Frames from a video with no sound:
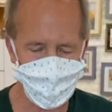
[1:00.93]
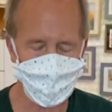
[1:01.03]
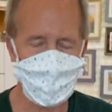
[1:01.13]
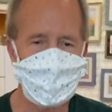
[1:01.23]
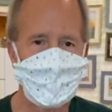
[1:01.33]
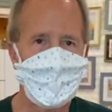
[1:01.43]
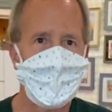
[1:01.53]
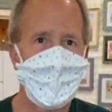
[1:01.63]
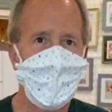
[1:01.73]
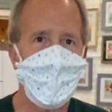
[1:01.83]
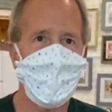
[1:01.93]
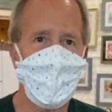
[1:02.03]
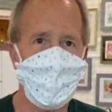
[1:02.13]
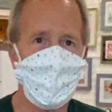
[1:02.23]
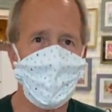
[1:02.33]
oil
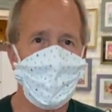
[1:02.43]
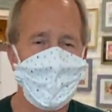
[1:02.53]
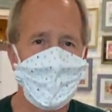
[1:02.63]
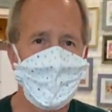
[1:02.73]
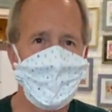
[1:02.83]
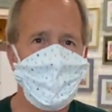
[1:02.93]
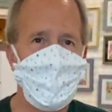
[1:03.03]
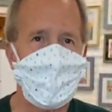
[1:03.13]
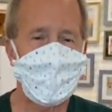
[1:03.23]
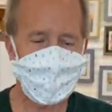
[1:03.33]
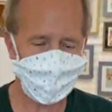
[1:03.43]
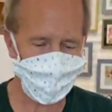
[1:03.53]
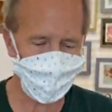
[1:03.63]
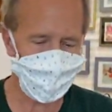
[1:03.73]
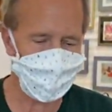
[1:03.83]
on this
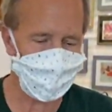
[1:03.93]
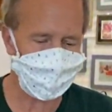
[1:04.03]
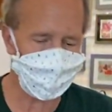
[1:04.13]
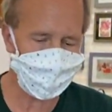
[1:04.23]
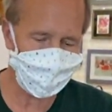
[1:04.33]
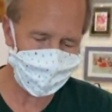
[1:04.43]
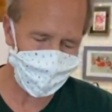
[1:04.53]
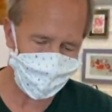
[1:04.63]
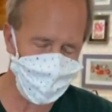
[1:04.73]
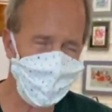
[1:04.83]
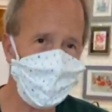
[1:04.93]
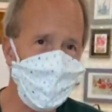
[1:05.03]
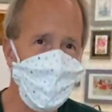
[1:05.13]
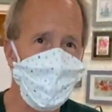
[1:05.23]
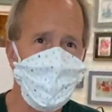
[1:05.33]
after we're all done. That way,
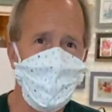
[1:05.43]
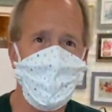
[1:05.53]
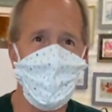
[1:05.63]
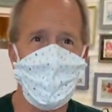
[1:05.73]
if you want, you could